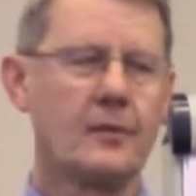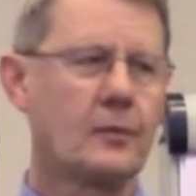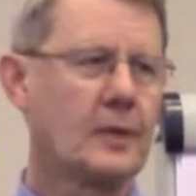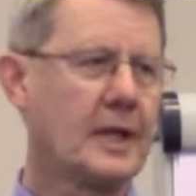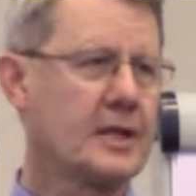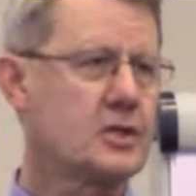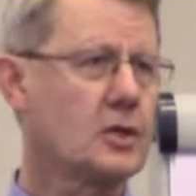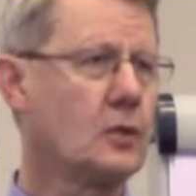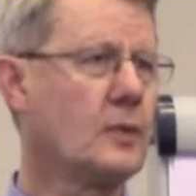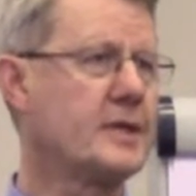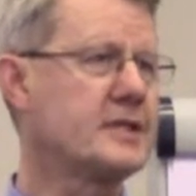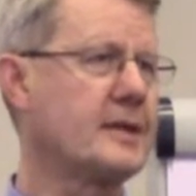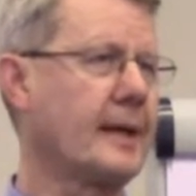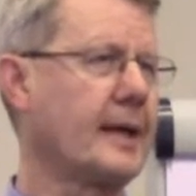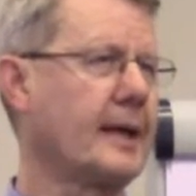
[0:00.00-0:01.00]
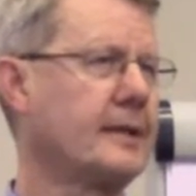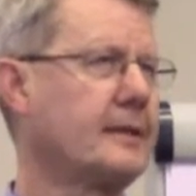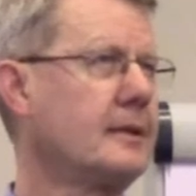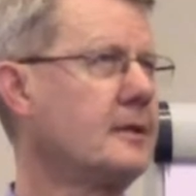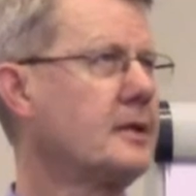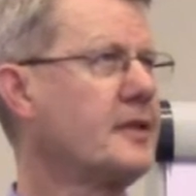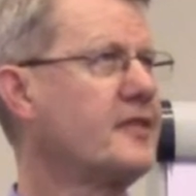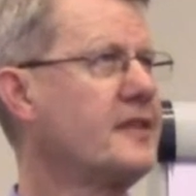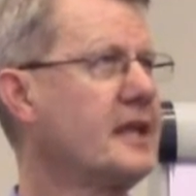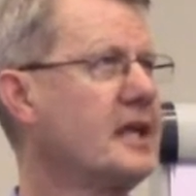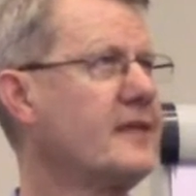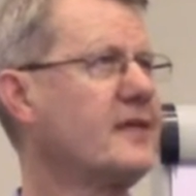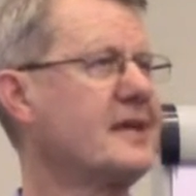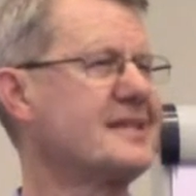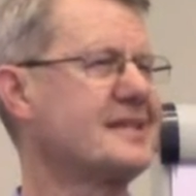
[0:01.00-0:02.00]
relational wisdom, I, I, you could
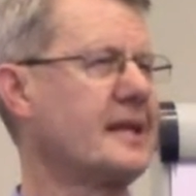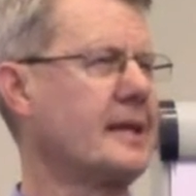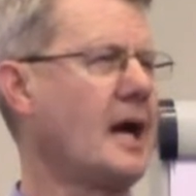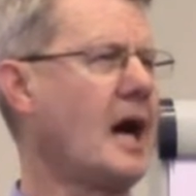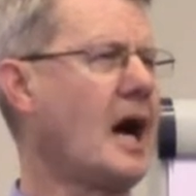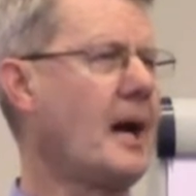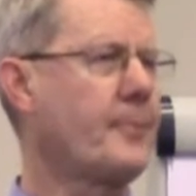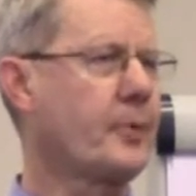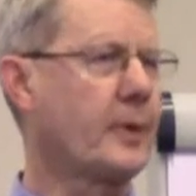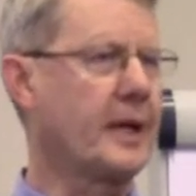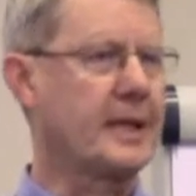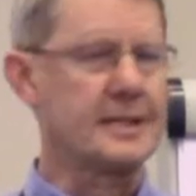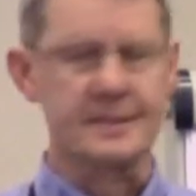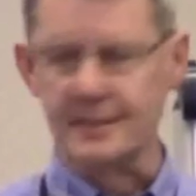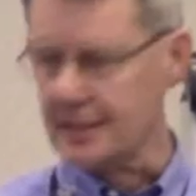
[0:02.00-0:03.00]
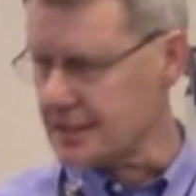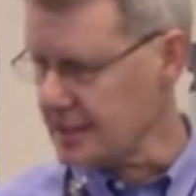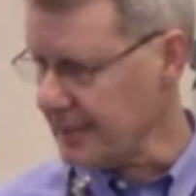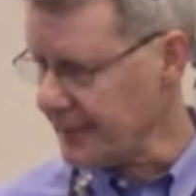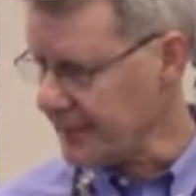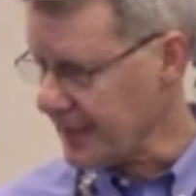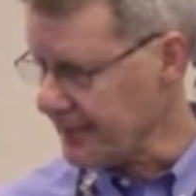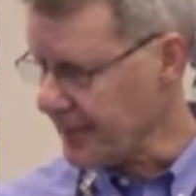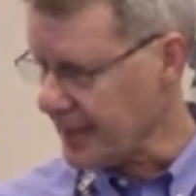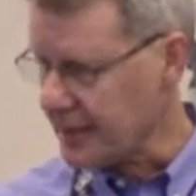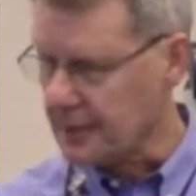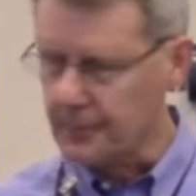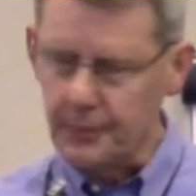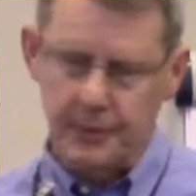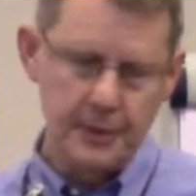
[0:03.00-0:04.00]
think of it as an operating system. I've got my
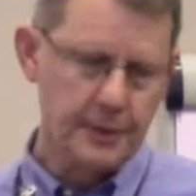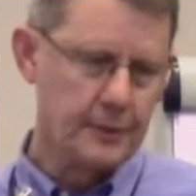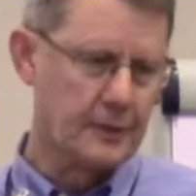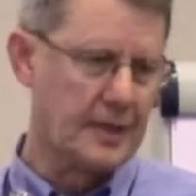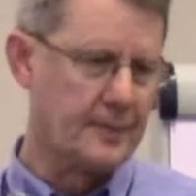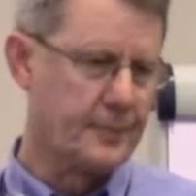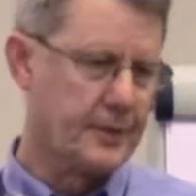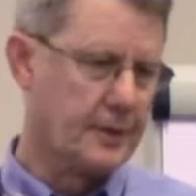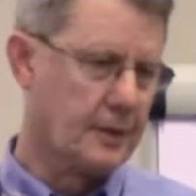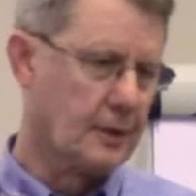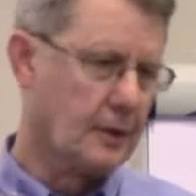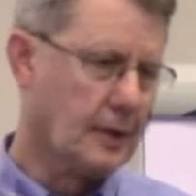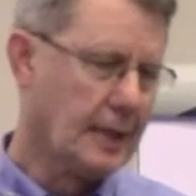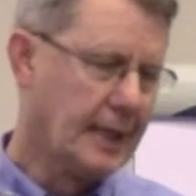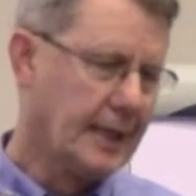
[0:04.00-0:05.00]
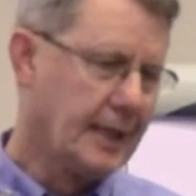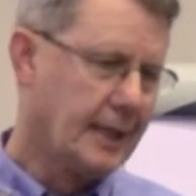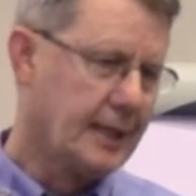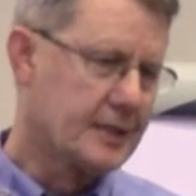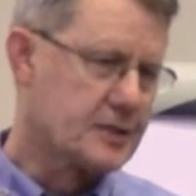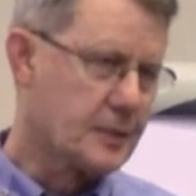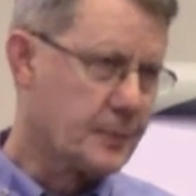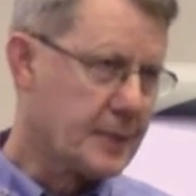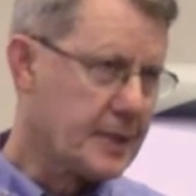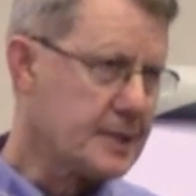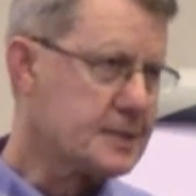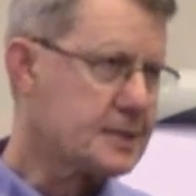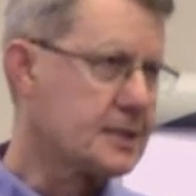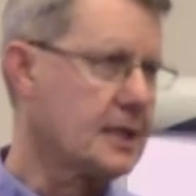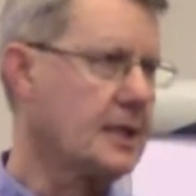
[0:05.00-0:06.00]
computer up here it's a
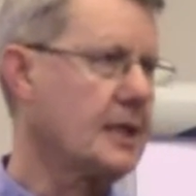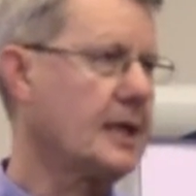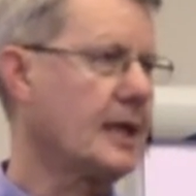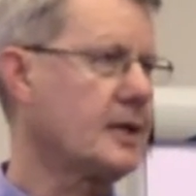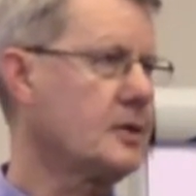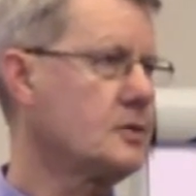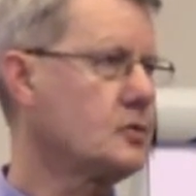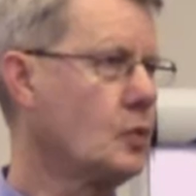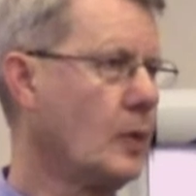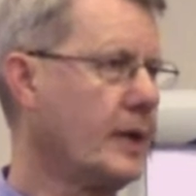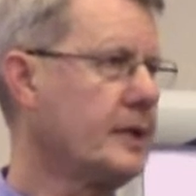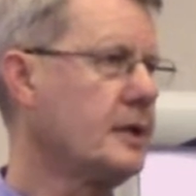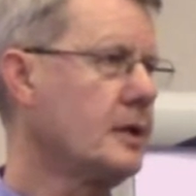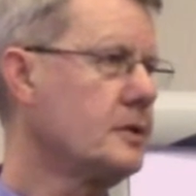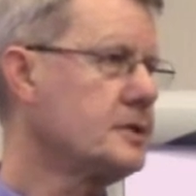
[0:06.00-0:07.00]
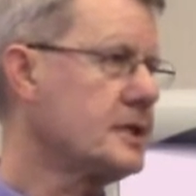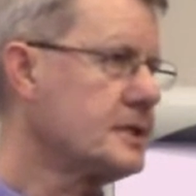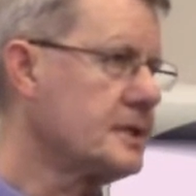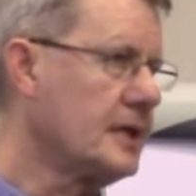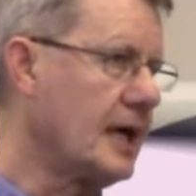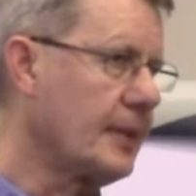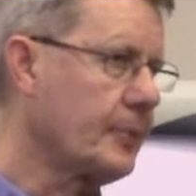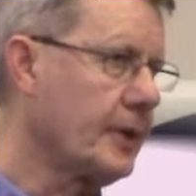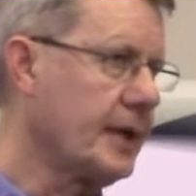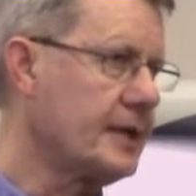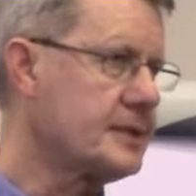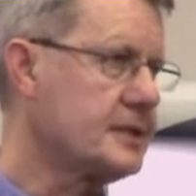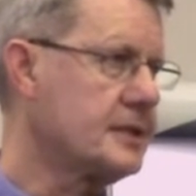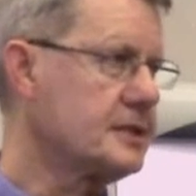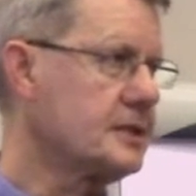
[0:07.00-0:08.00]
PC. I use Windows as an operating
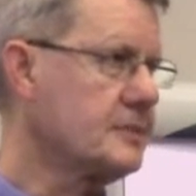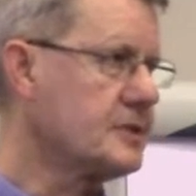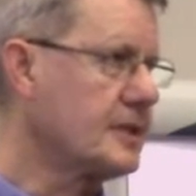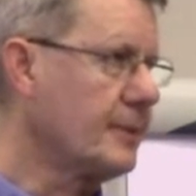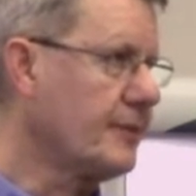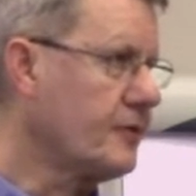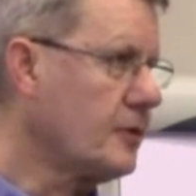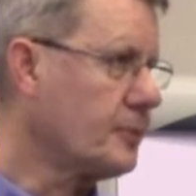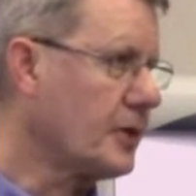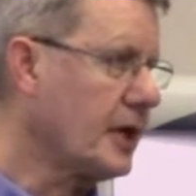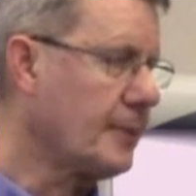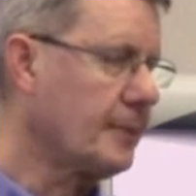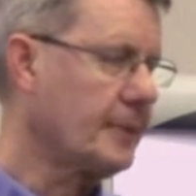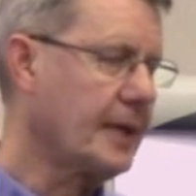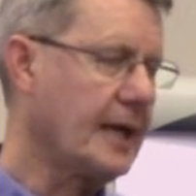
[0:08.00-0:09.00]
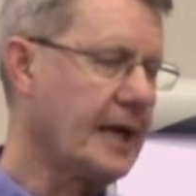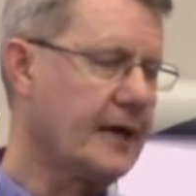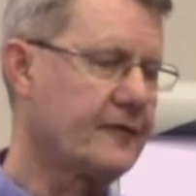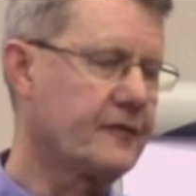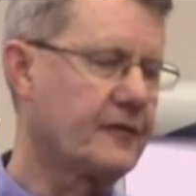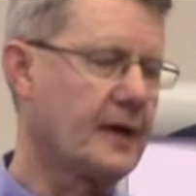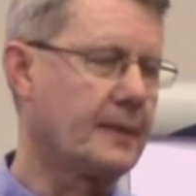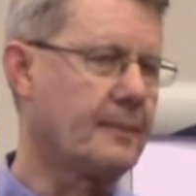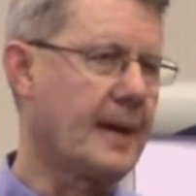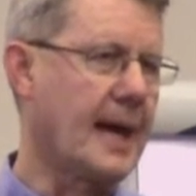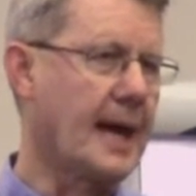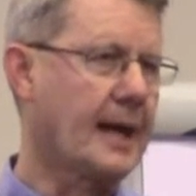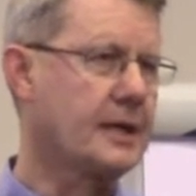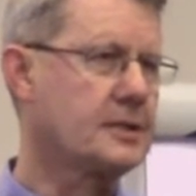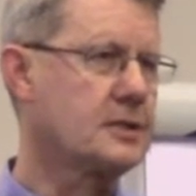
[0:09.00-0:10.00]
system. Some of you probably have uh,
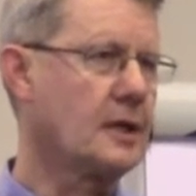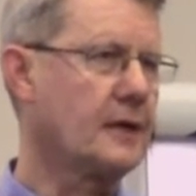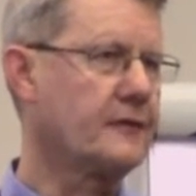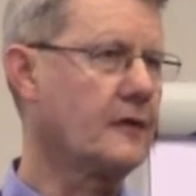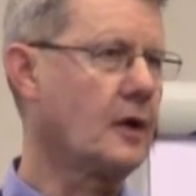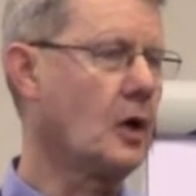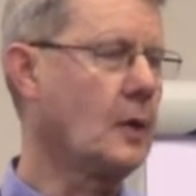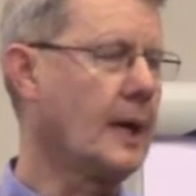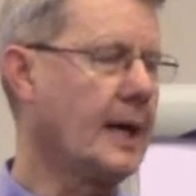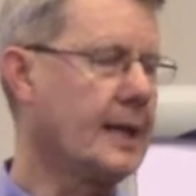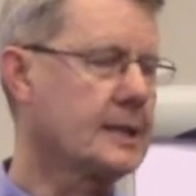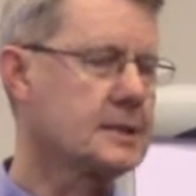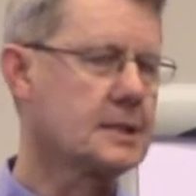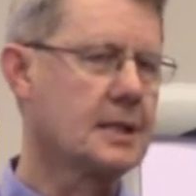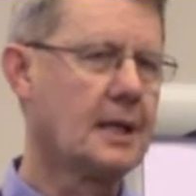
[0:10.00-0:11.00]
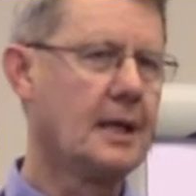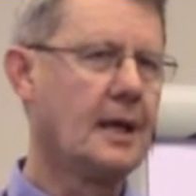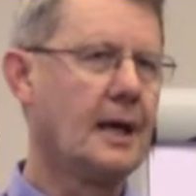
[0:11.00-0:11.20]
Macs, you have OS.